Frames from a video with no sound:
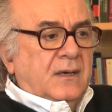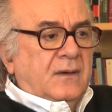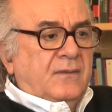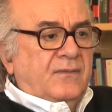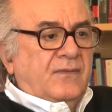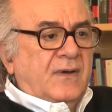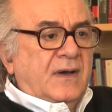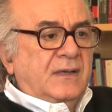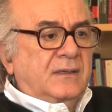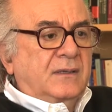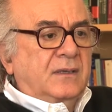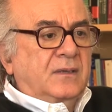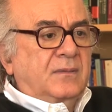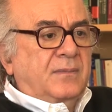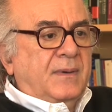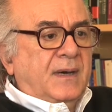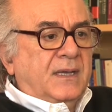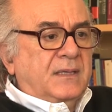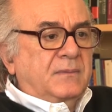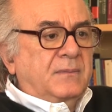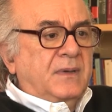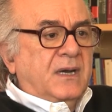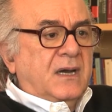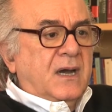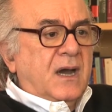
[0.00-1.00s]
funded by
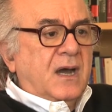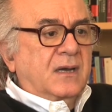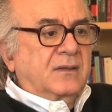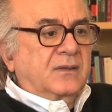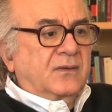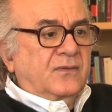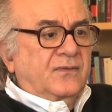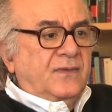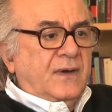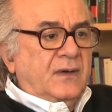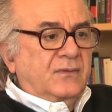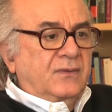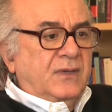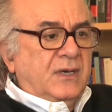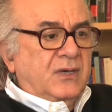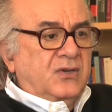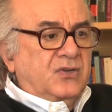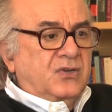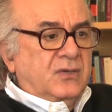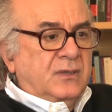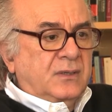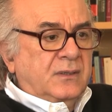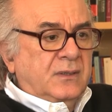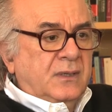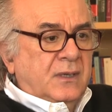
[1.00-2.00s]
the MacArthur
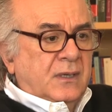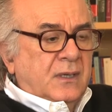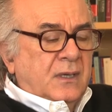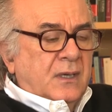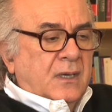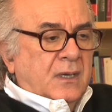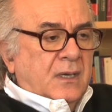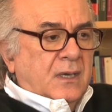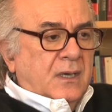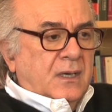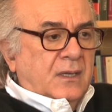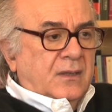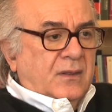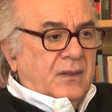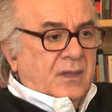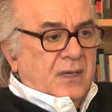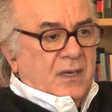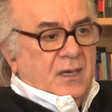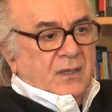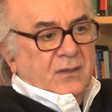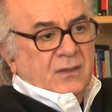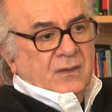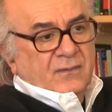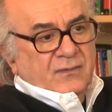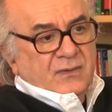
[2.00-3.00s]
Foundation at the
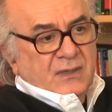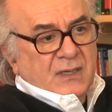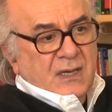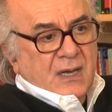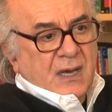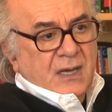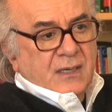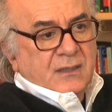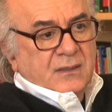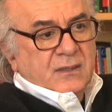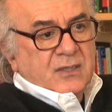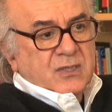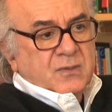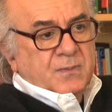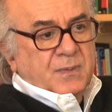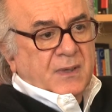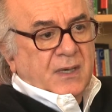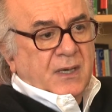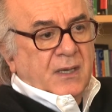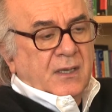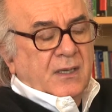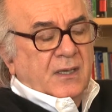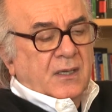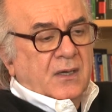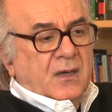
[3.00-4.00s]
end of the 90s,
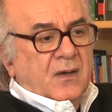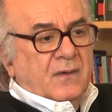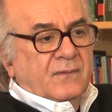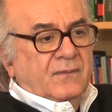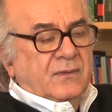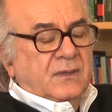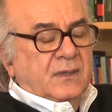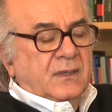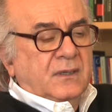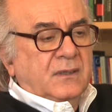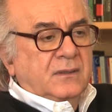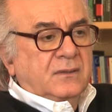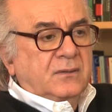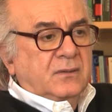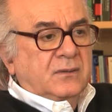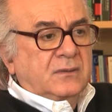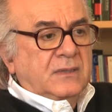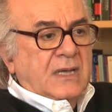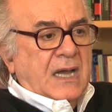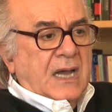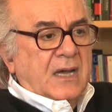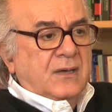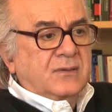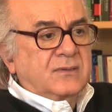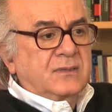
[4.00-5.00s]
beginning of the
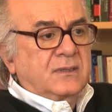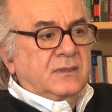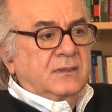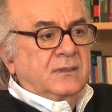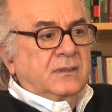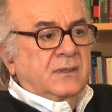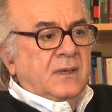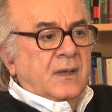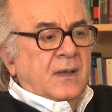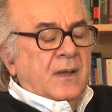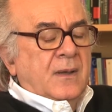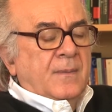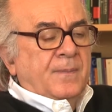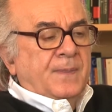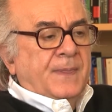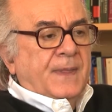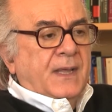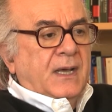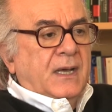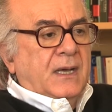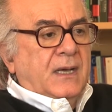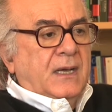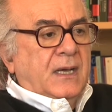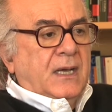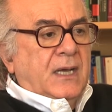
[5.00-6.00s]
2000s.
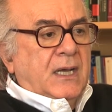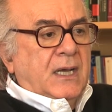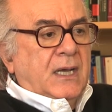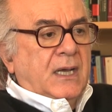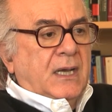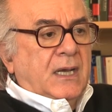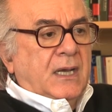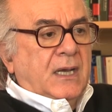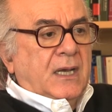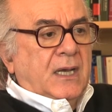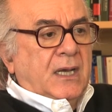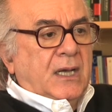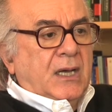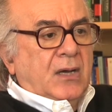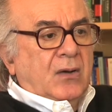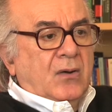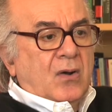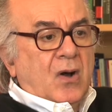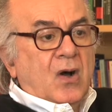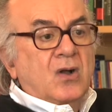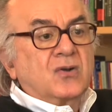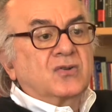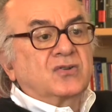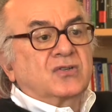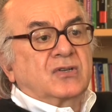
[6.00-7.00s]

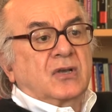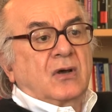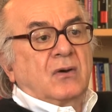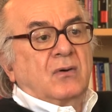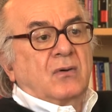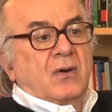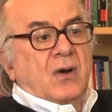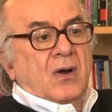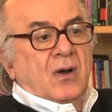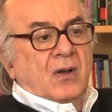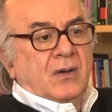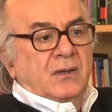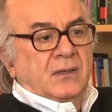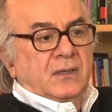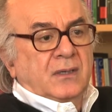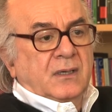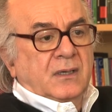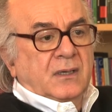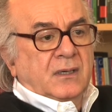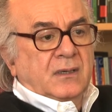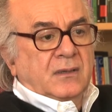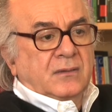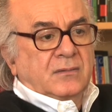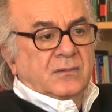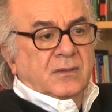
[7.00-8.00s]
Also on
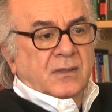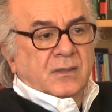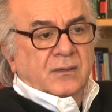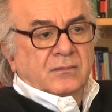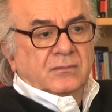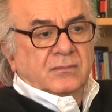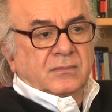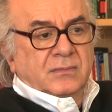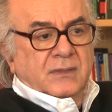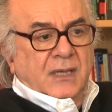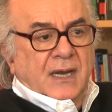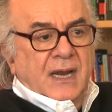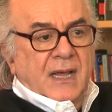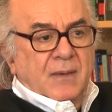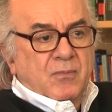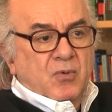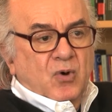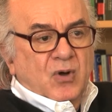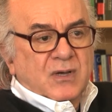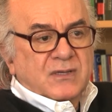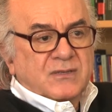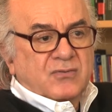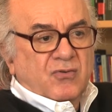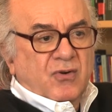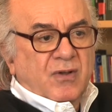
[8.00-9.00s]
the name
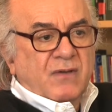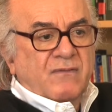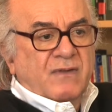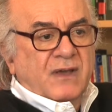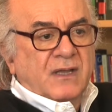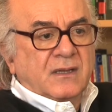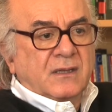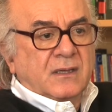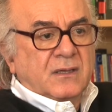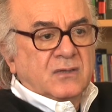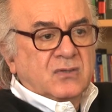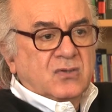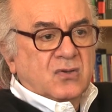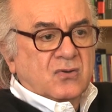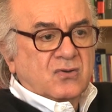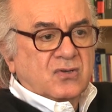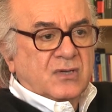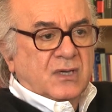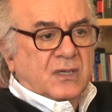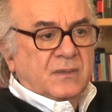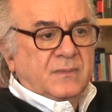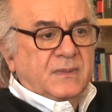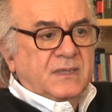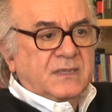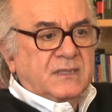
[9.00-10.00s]
was Reinventing
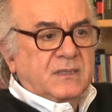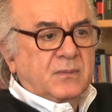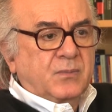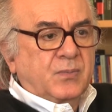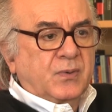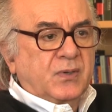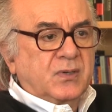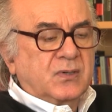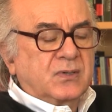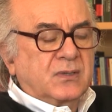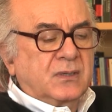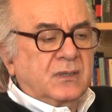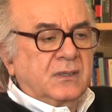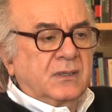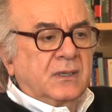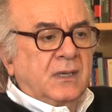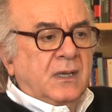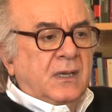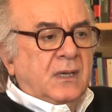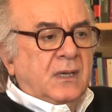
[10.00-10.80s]
Social Emancipation,